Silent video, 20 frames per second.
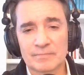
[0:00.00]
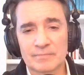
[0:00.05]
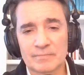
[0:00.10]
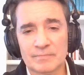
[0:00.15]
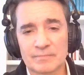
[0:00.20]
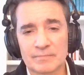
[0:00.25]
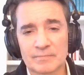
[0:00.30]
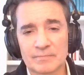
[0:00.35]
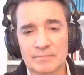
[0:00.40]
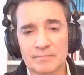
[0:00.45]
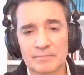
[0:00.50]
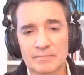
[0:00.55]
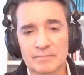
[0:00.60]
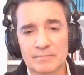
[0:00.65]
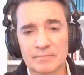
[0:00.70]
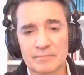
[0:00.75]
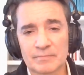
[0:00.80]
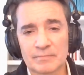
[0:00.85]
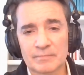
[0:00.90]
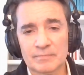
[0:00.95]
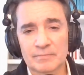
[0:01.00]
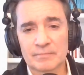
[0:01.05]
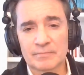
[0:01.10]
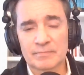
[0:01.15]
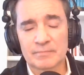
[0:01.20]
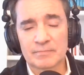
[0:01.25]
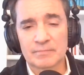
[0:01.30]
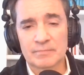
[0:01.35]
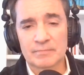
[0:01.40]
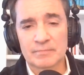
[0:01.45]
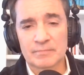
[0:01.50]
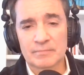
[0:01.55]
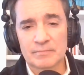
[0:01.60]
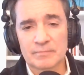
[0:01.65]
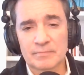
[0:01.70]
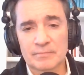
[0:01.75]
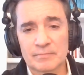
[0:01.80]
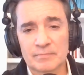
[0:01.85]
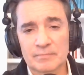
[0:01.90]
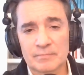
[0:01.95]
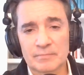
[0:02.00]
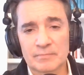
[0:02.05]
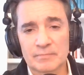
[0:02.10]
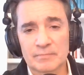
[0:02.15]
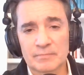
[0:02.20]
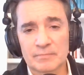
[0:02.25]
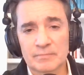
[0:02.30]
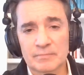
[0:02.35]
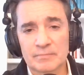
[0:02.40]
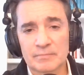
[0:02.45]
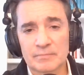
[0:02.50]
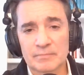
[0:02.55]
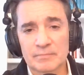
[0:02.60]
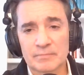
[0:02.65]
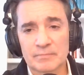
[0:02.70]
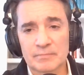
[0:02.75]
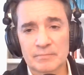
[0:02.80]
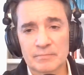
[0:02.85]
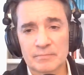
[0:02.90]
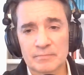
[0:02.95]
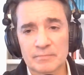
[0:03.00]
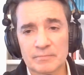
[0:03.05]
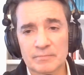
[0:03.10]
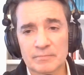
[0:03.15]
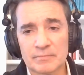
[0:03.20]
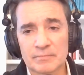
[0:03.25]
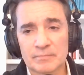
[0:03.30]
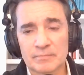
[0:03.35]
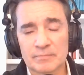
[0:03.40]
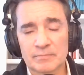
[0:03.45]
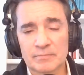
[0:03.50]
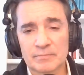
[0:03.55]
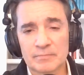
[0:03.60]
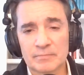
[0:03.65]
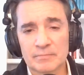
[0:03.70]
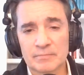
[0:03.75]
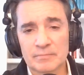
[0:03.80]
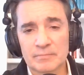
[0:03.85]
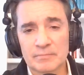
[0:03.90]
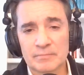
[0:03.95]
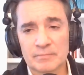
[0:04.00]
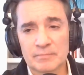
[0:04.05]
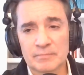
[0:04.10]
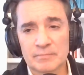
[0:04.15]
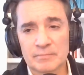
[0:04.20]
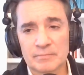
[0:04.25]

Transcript: (not speaking)